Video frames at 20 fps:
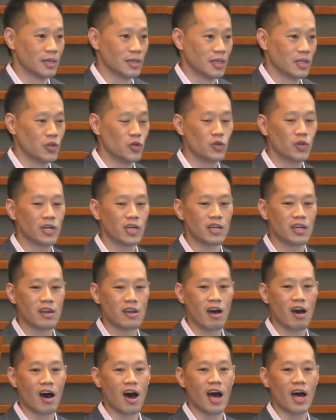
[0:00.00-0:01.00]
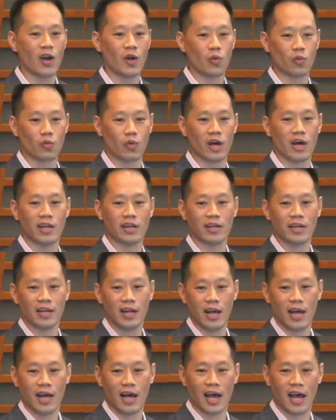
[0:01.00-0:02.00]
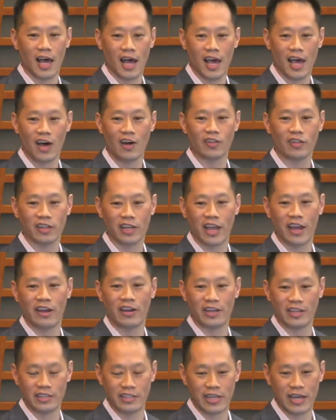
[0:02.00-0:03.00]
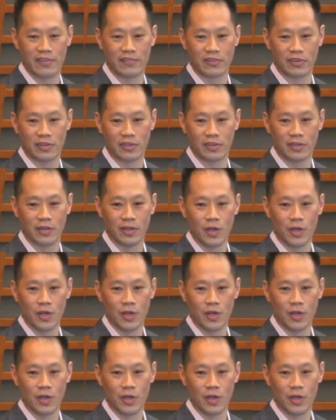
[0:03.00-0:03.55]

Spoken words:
You cannot run a healthcare endeavor